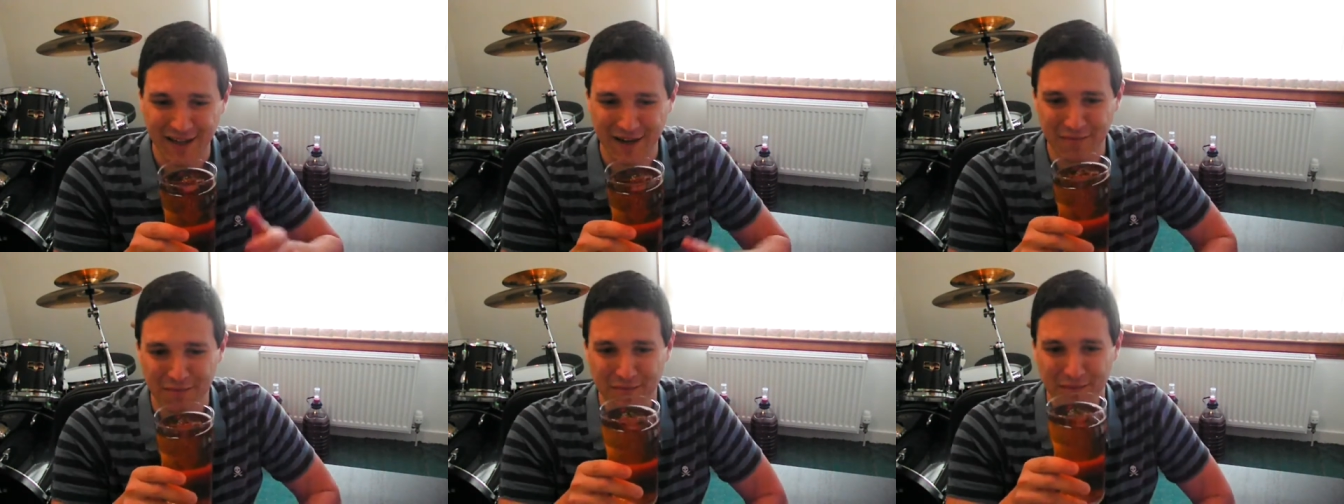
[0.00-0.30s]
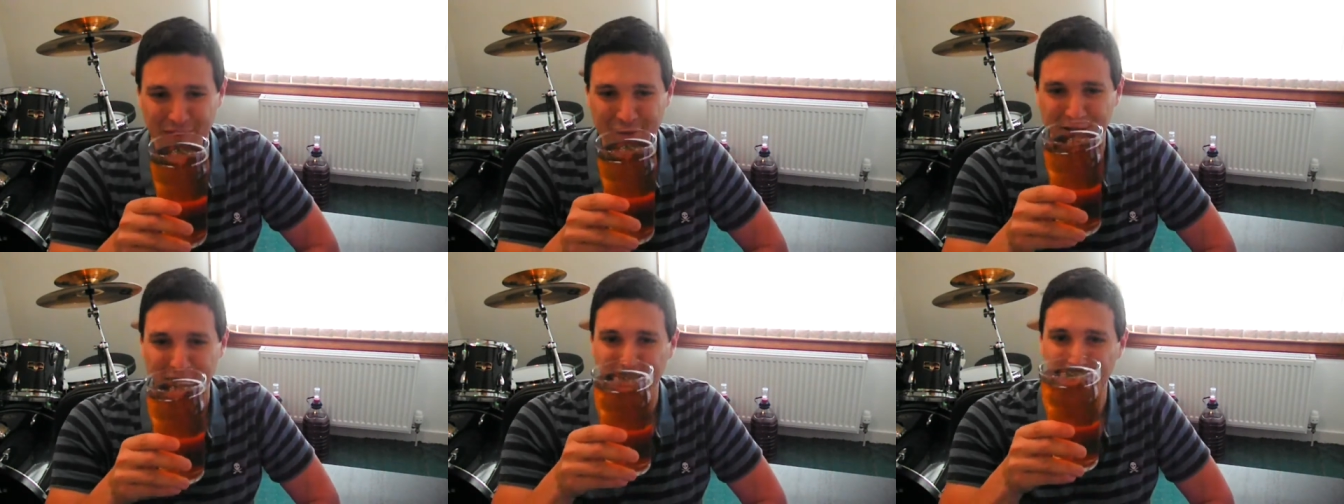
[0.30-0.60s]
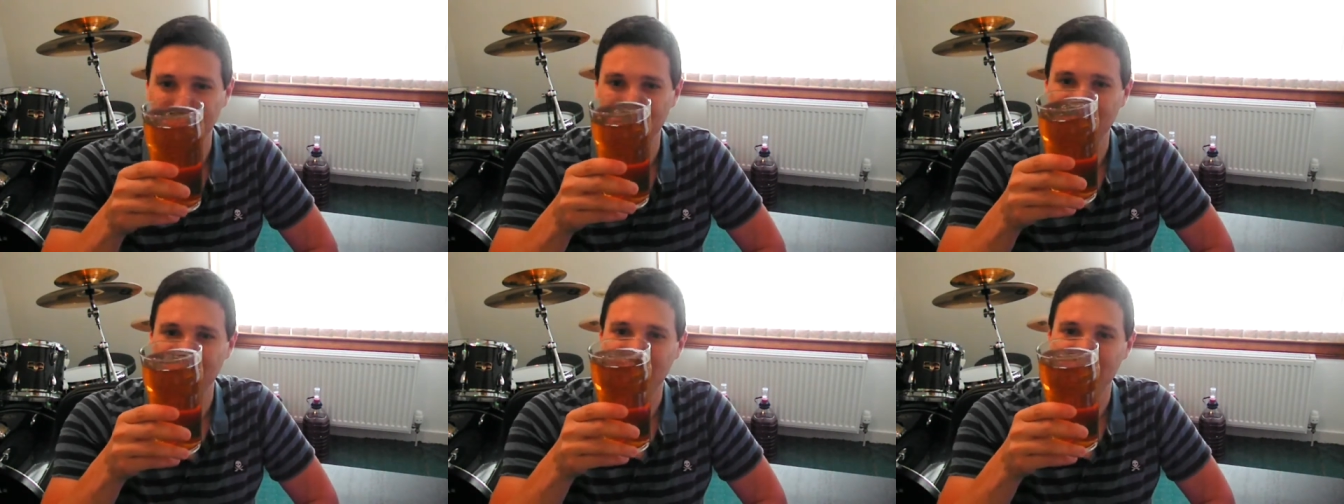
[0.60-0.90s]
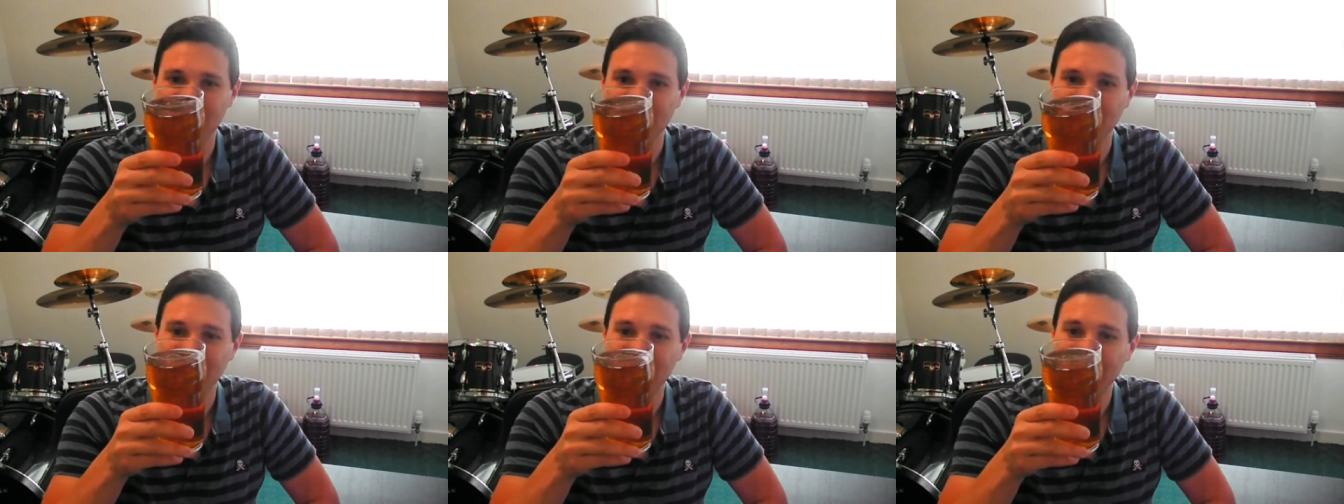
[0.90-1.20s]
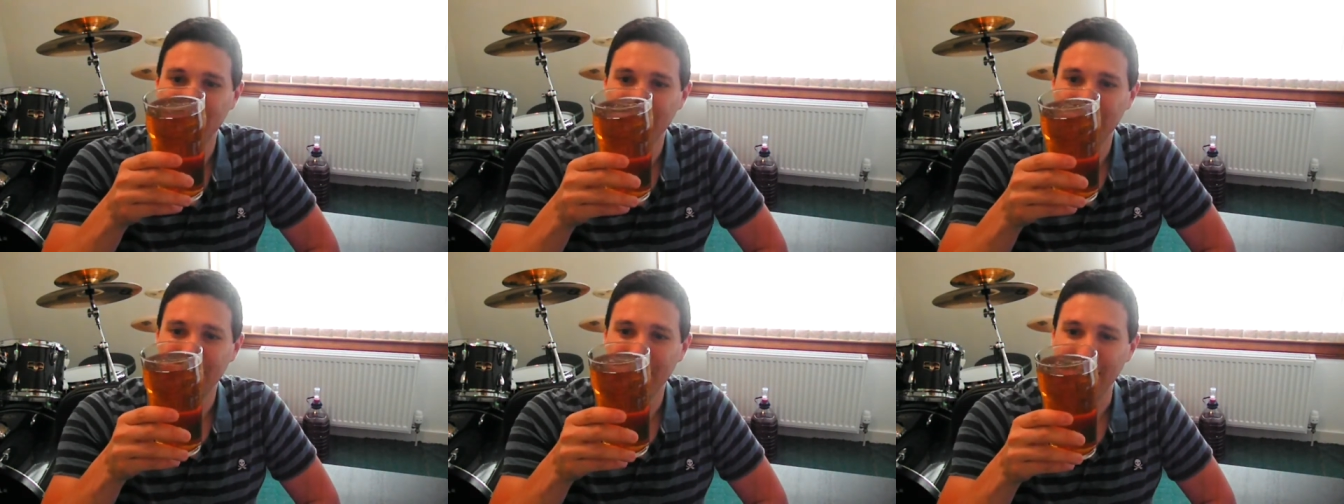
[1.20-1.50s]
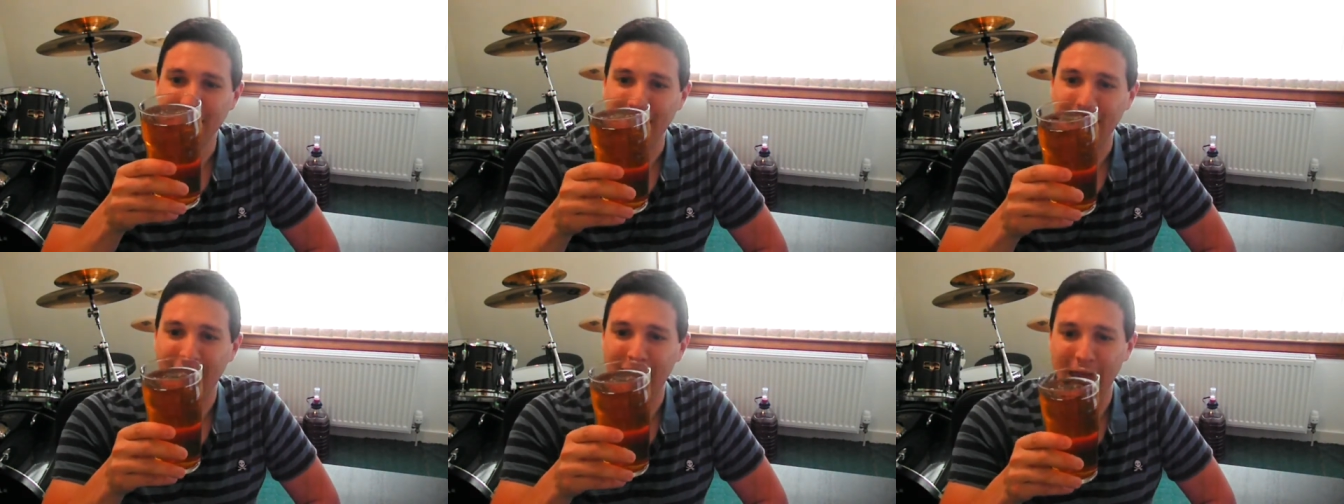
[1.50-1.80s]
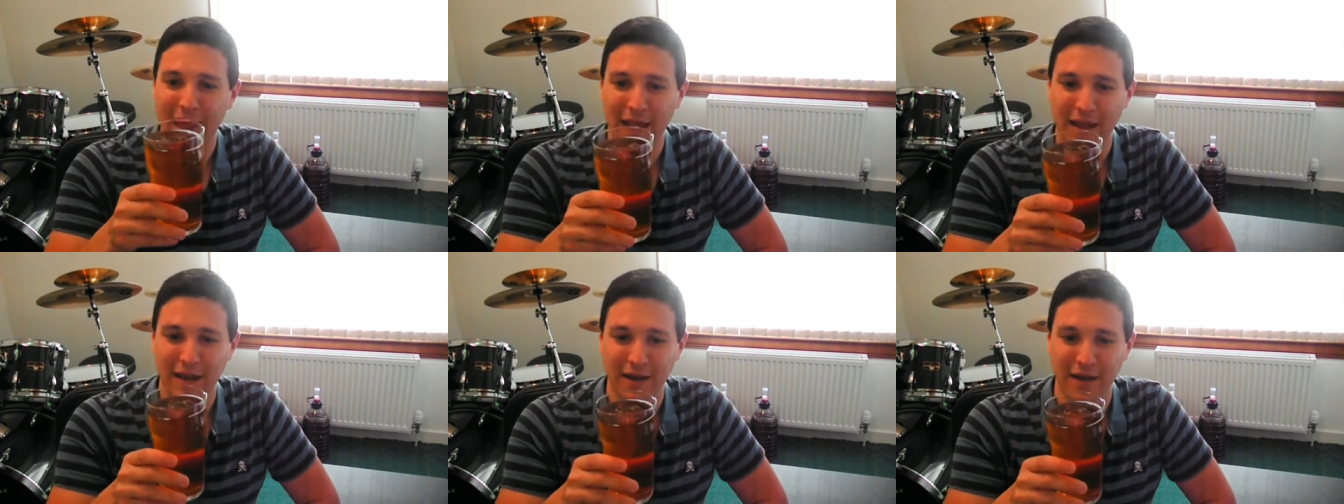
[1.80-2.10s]
in the beer.
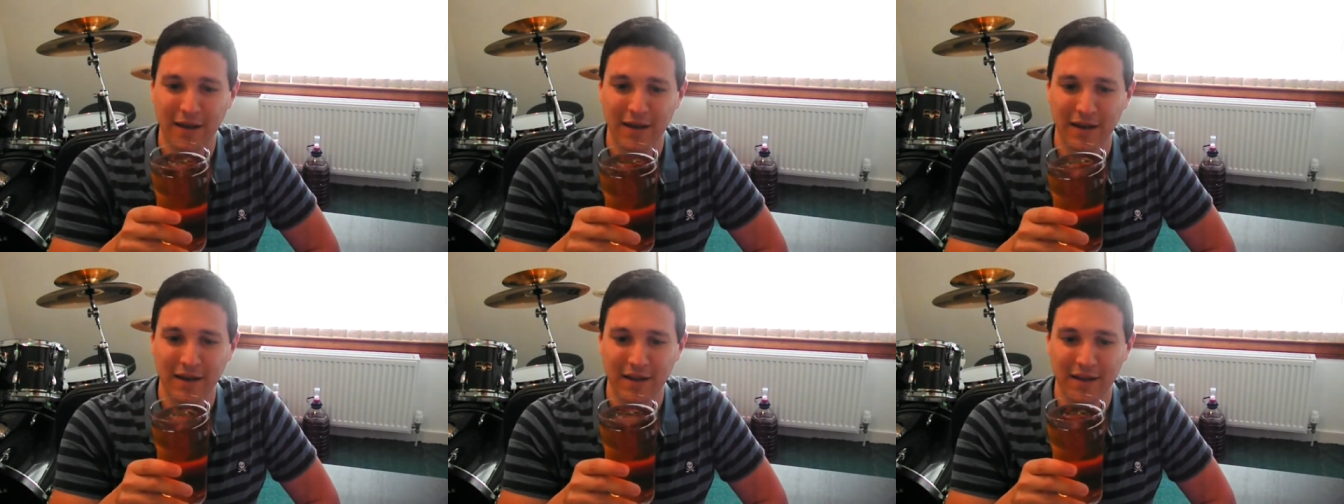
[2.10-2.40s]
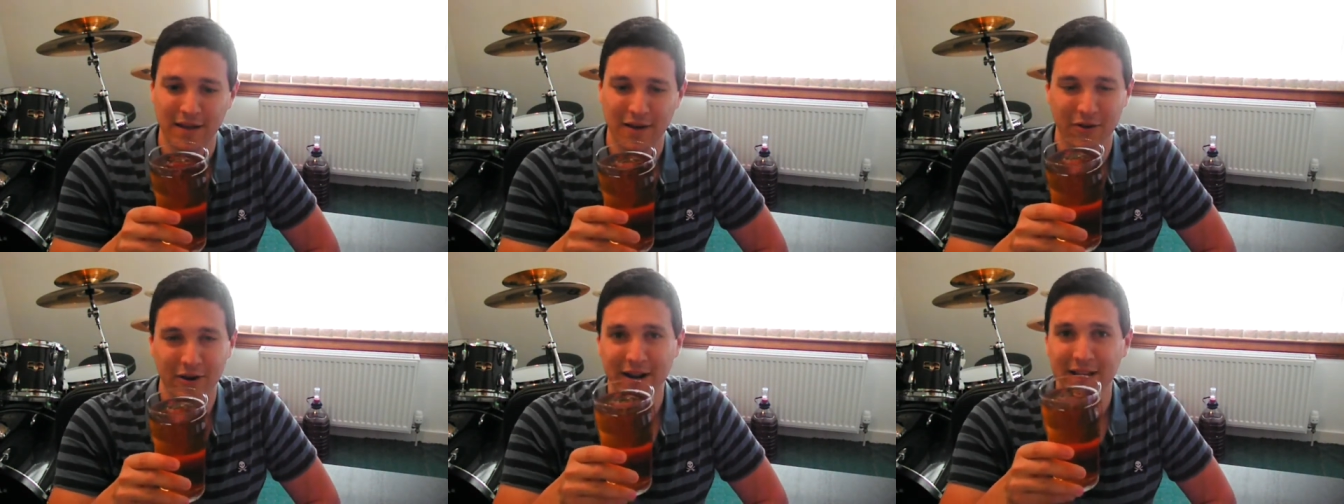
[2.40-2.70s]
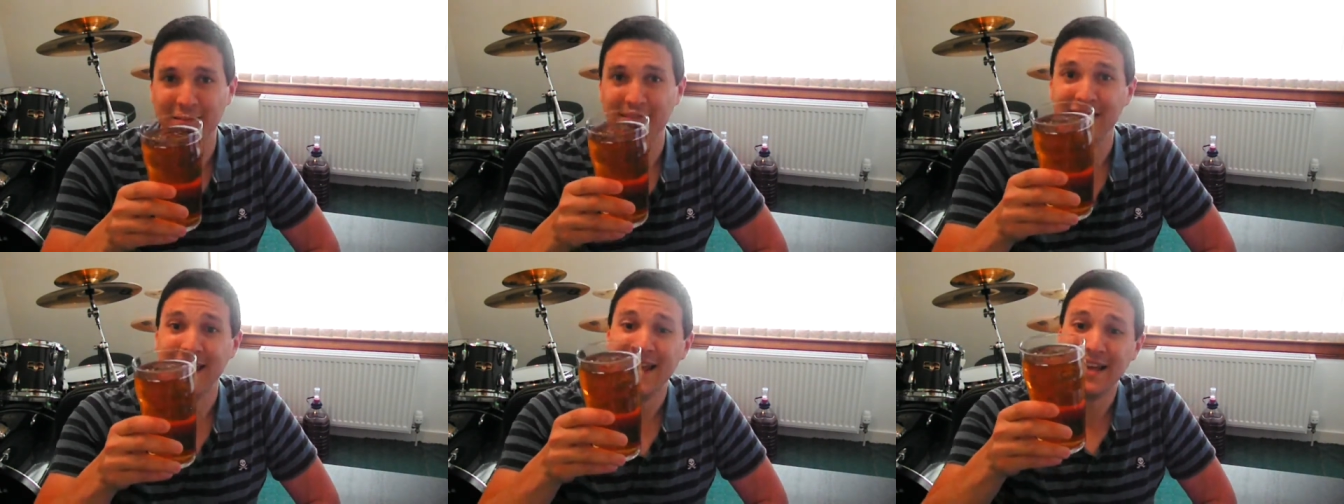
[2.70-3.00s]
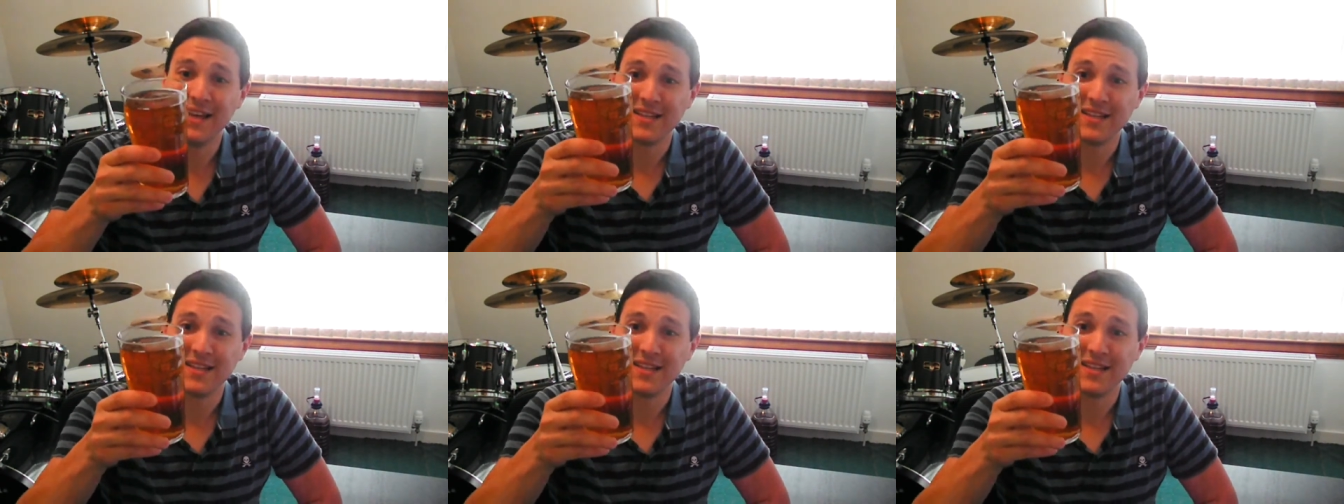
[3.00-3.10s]
And here it is.